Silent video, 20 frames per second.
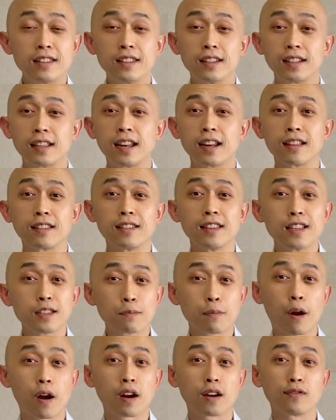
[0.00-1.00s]
to getting
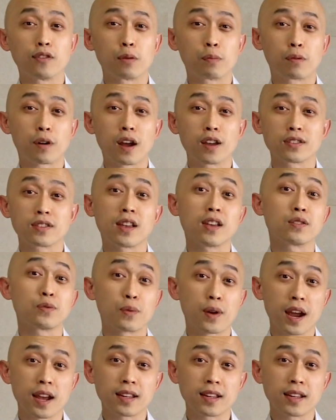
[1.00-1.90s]
this part of your process